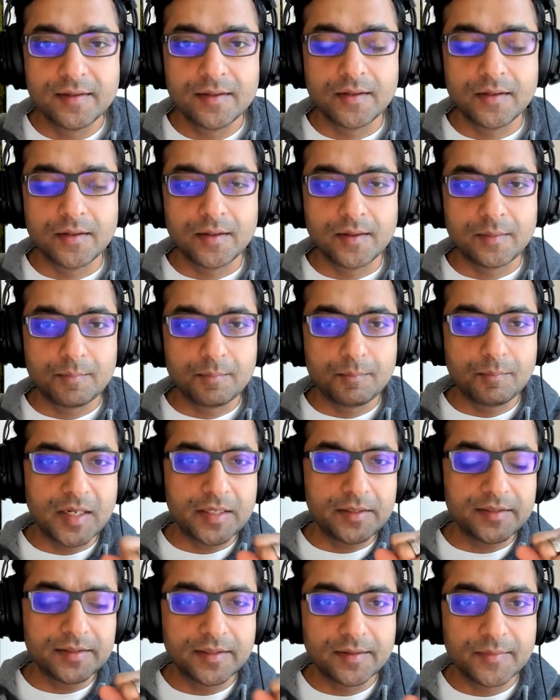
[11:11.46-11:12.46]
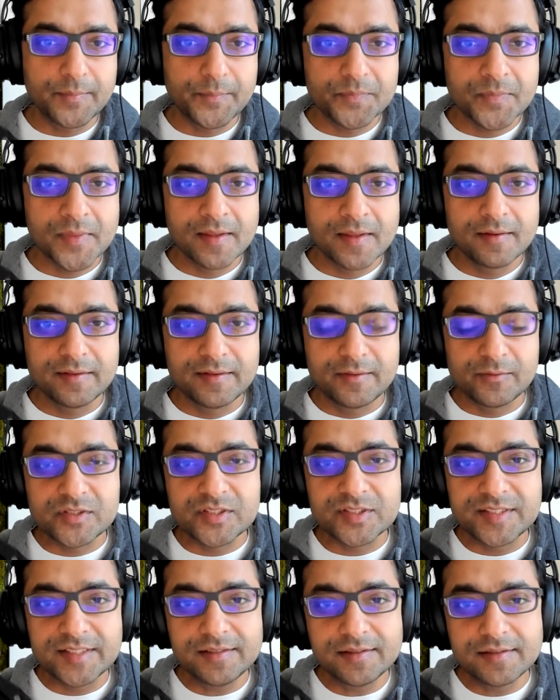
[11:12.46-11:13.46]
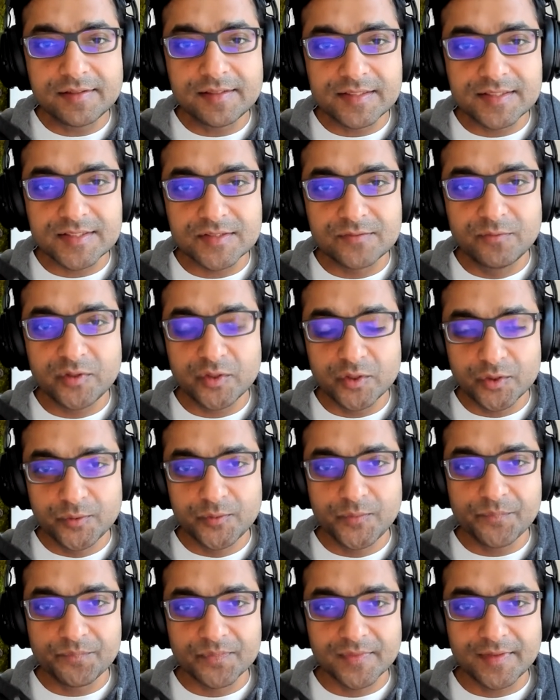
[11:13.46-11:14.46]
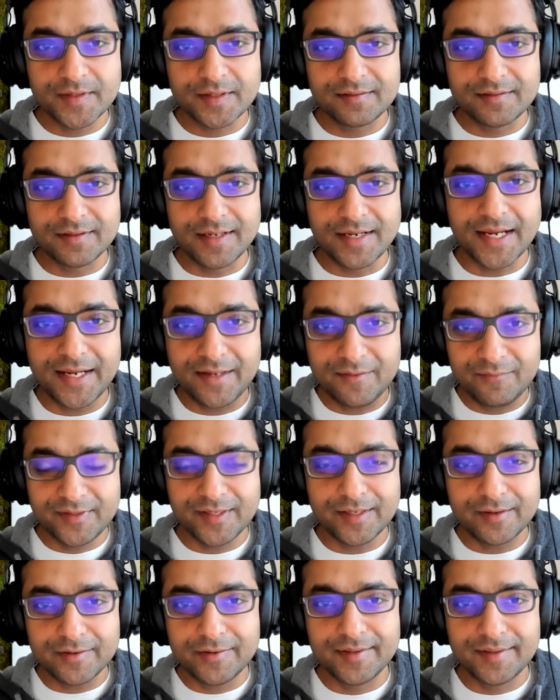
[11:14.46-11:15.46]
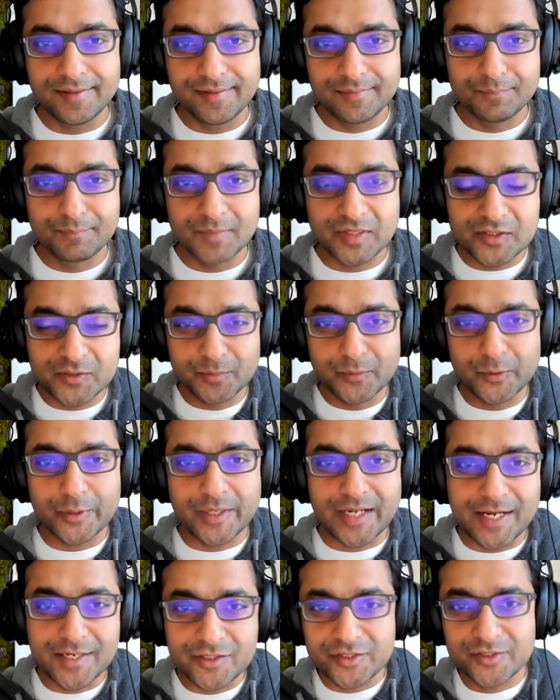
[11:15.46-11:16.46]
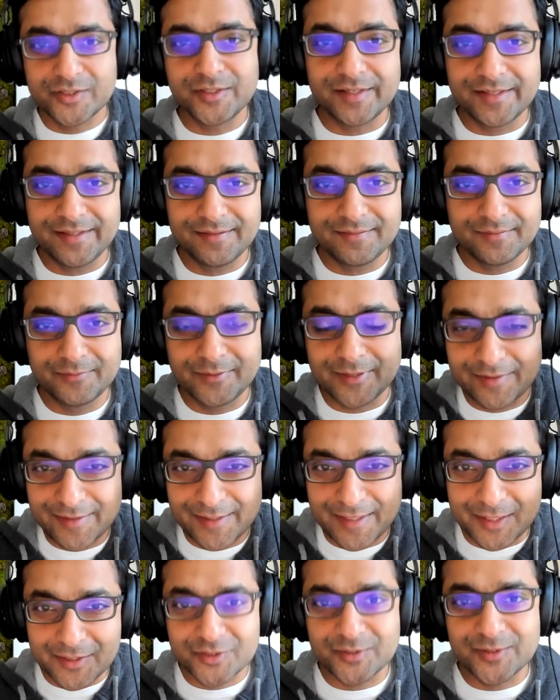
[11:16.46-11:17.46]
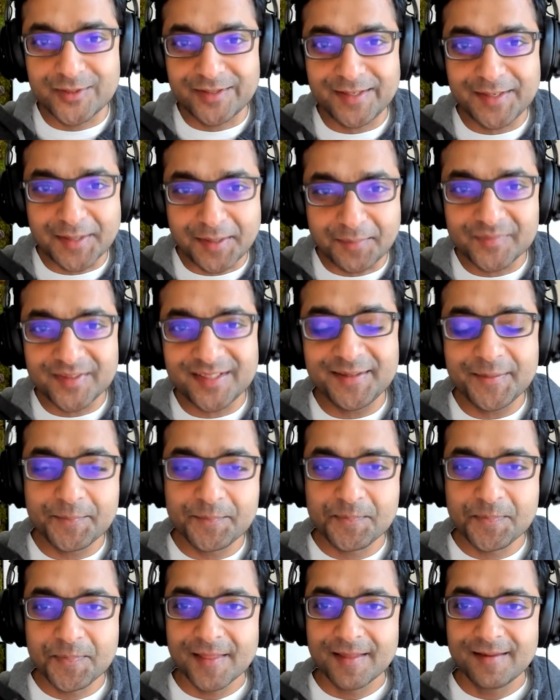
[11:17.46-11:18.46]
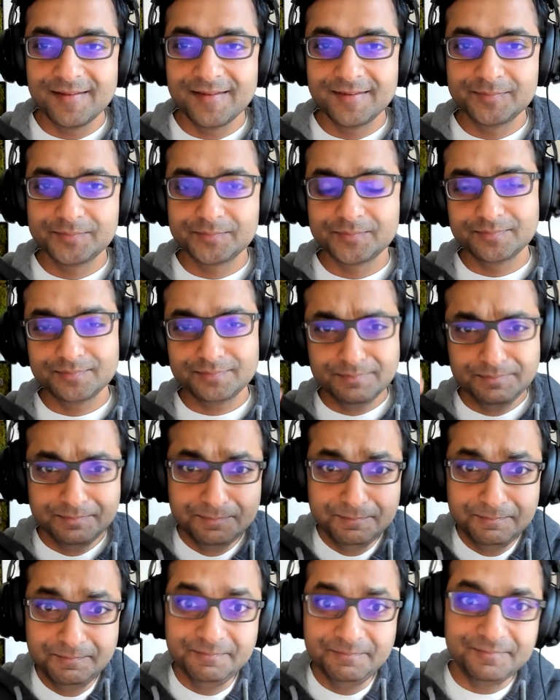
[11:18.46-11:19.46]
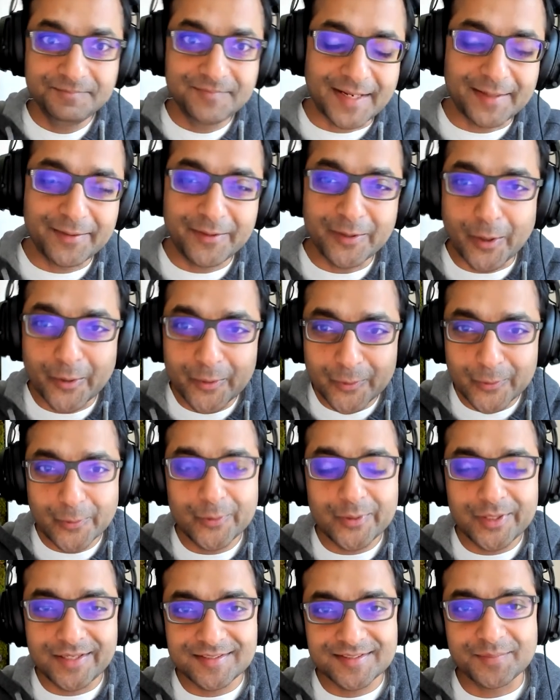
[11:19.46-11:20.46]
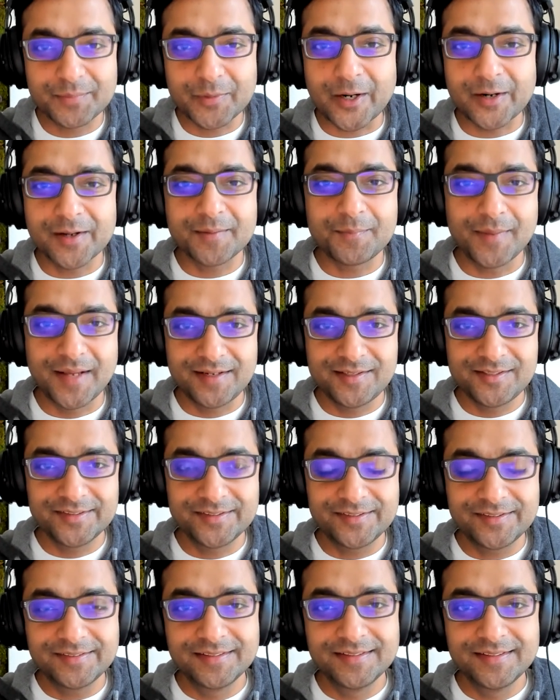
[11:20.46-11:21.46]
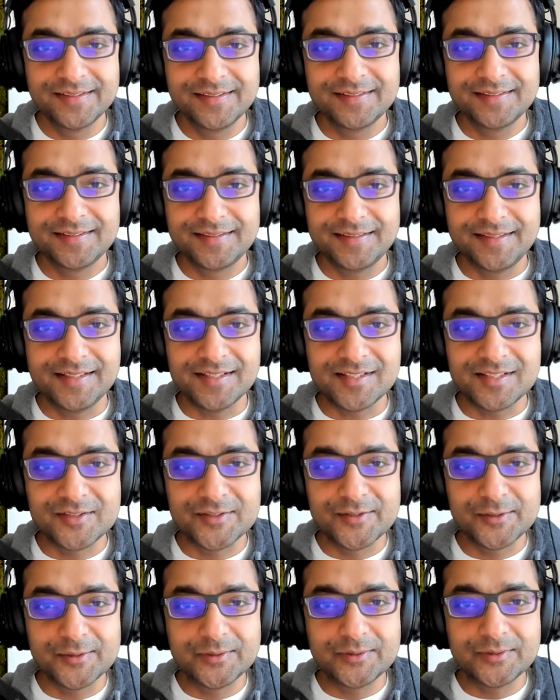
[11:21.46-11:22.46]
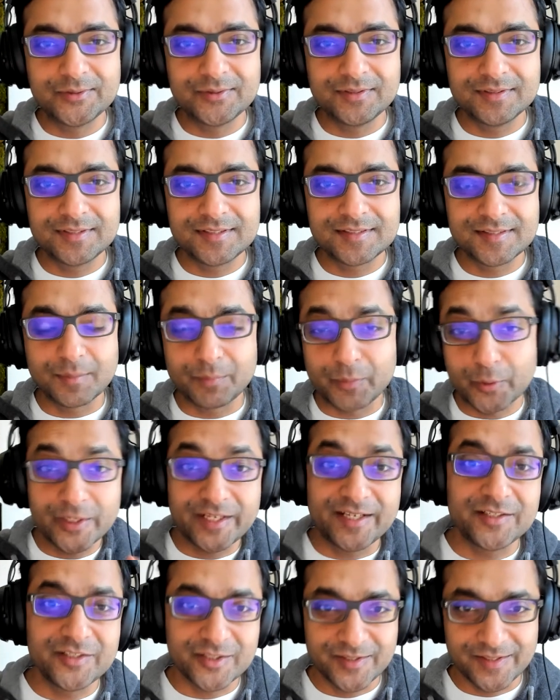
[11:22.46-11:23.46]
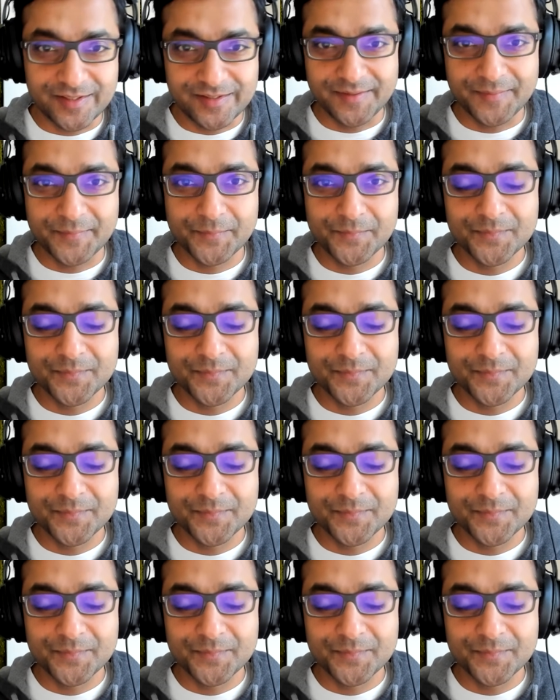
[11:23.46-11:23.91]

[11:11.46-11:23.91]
Uh, but um, there was still this view that, hey, we are in much more engineering, we are an engineering company. And your role as a product manager is to support engineering